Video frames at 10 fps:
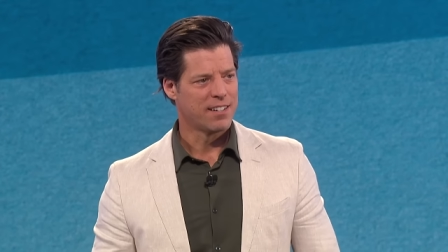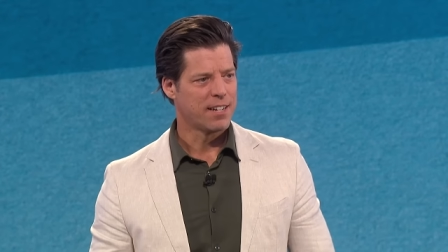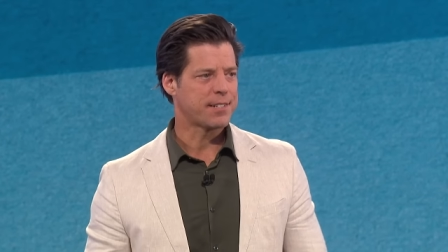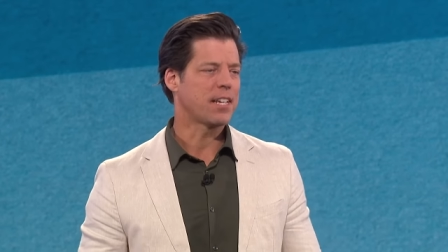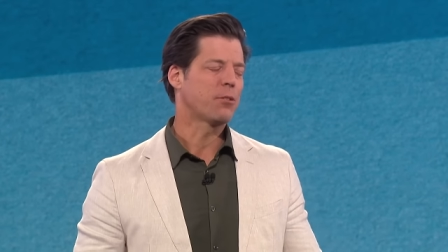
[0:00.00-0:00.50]

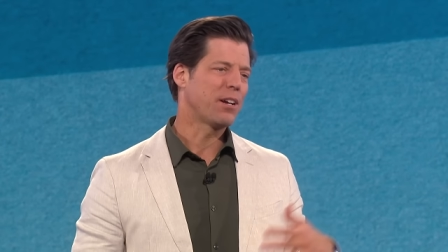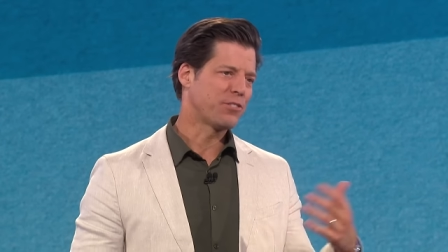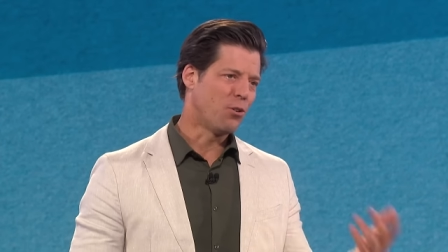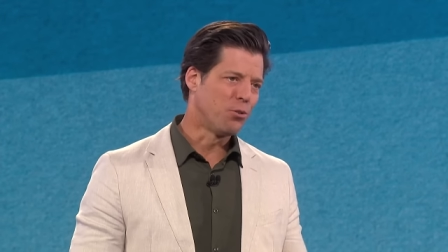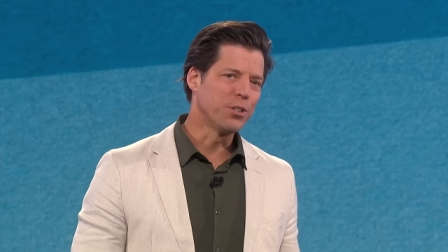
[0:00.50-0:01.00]
It's not like we
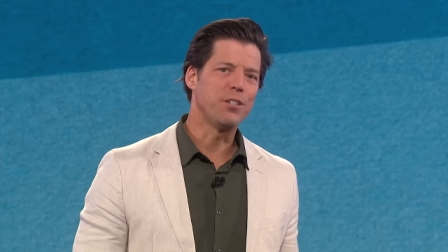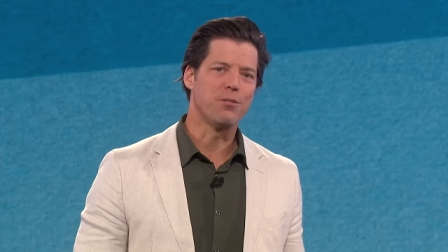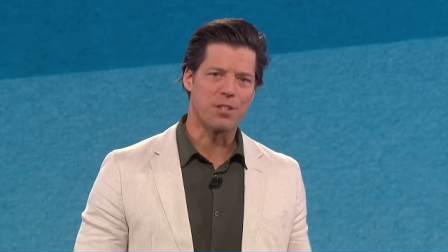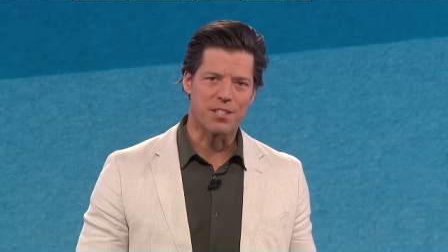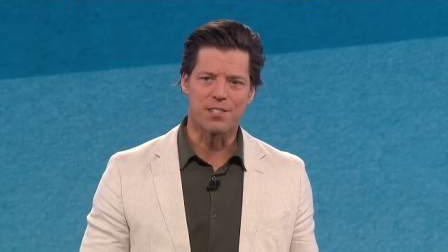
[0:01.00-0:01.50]
have to only
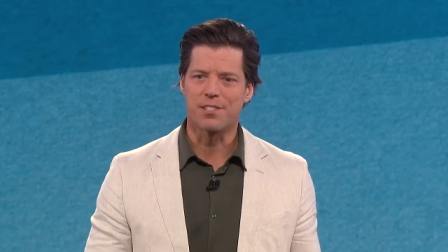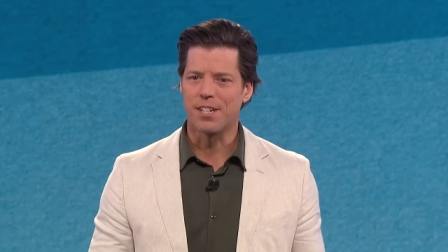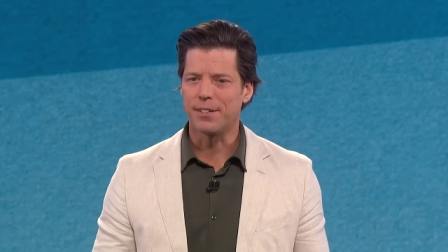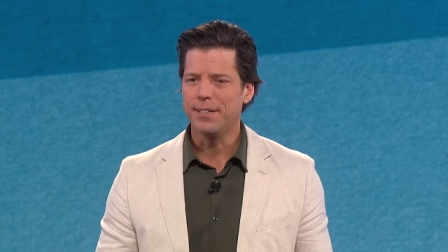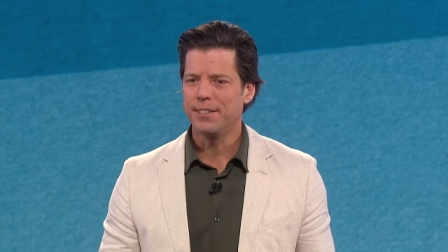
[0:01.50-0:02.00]
do things in
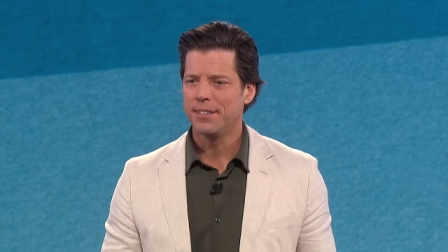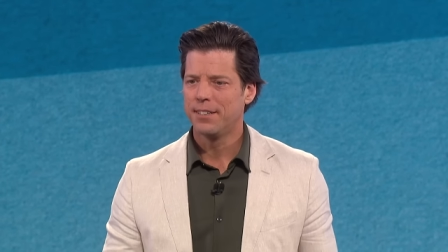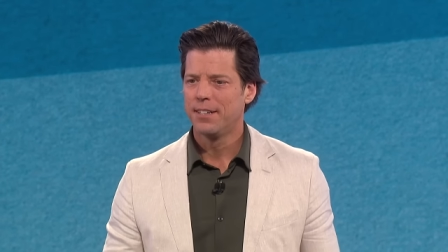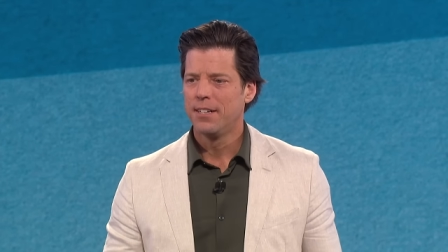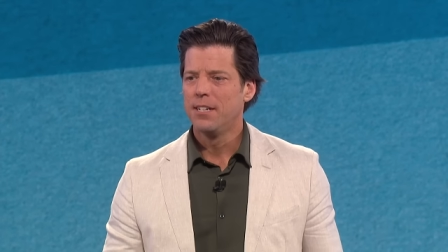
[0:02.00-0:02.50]
secret,
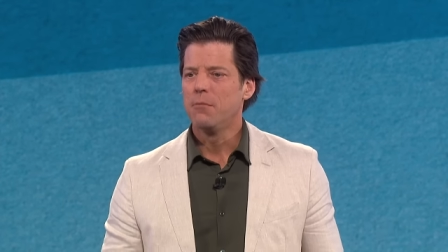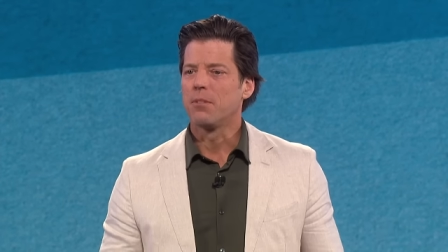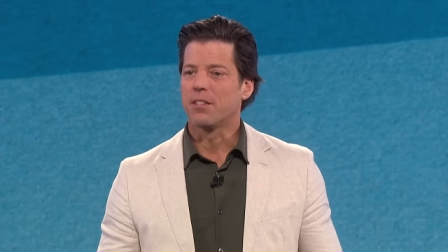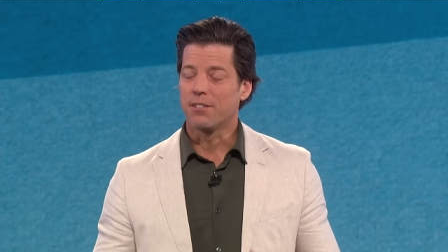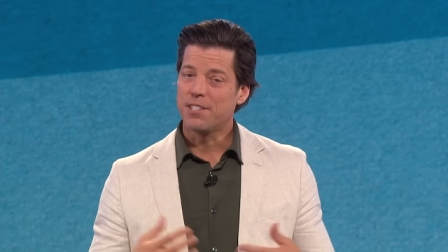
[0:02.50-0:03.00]

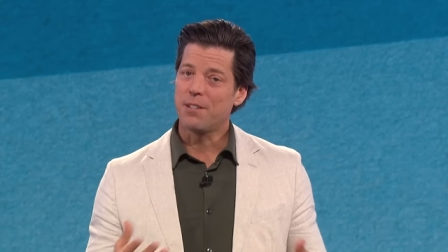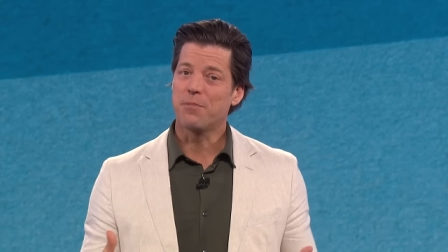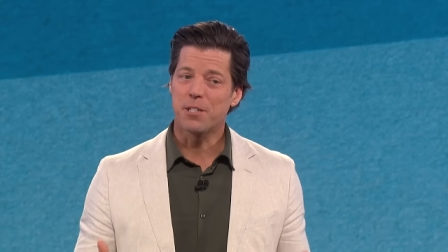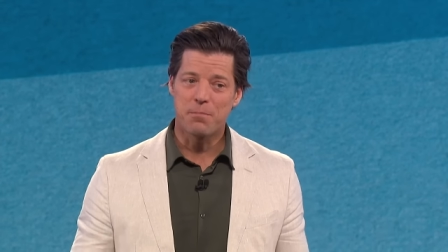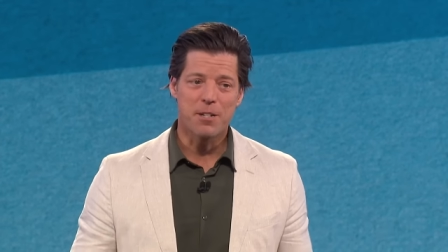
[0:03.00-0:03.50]
but there is
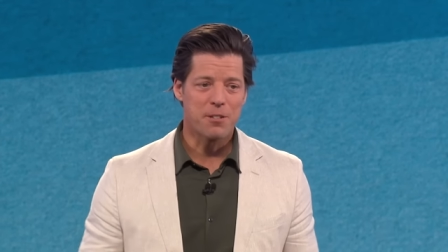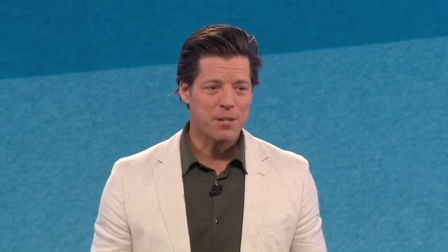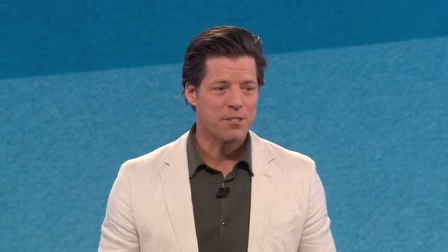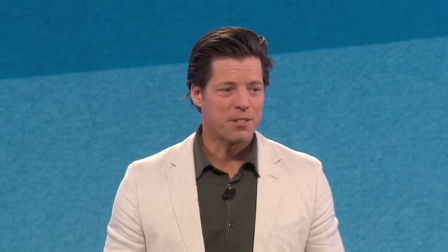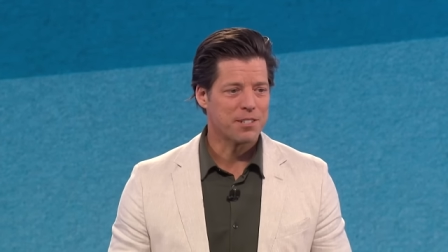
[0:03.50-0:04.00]
something special
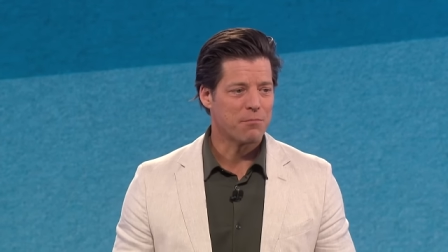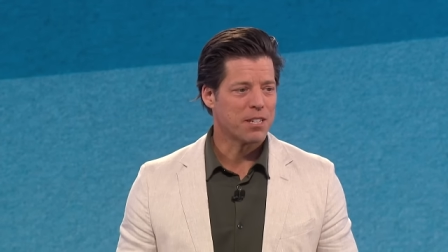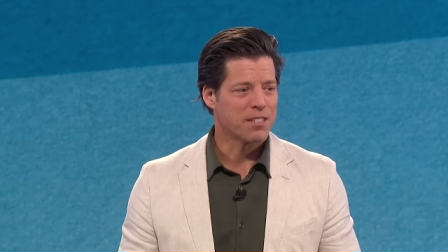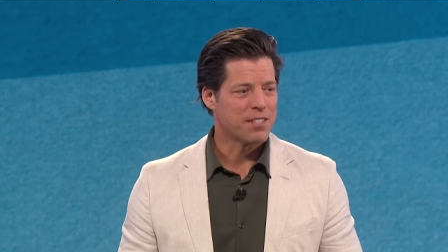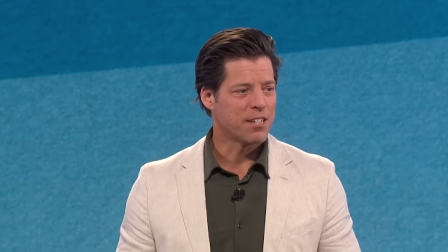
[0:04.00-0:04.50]
about doing
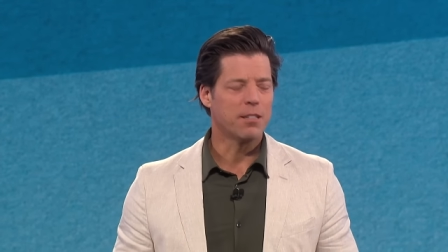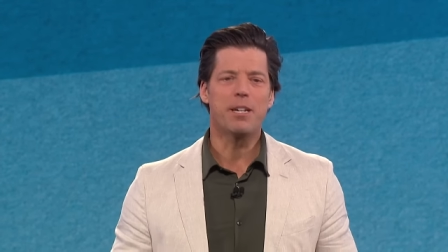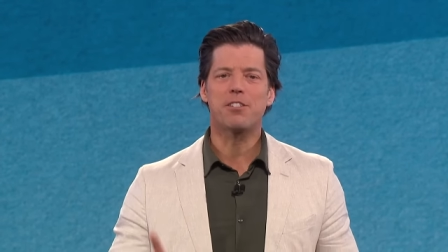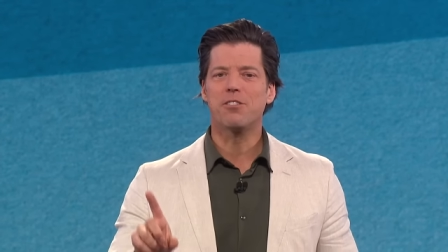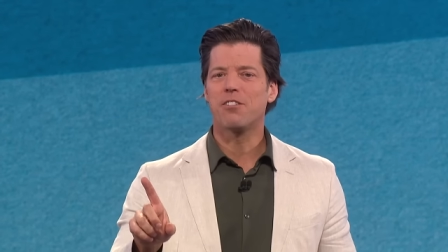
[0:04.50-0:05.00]
something in secret. Let
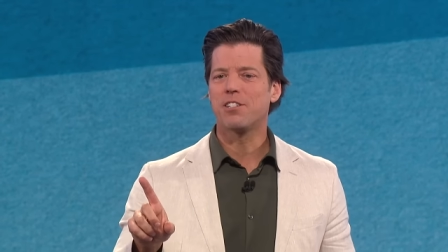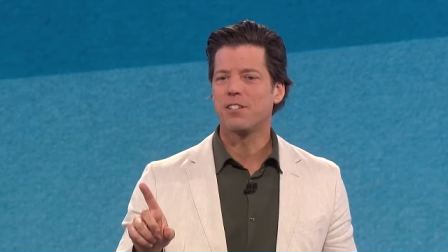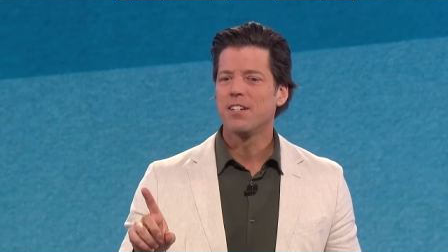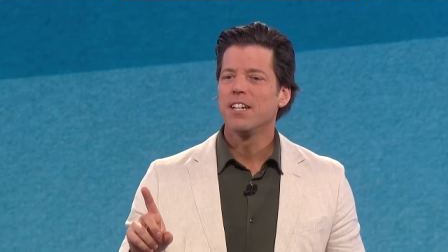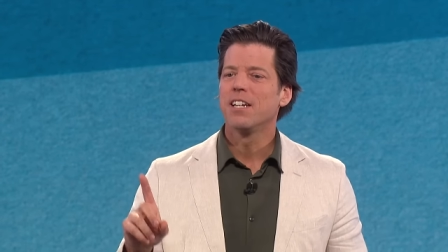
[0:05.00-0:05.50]
me ask you a question.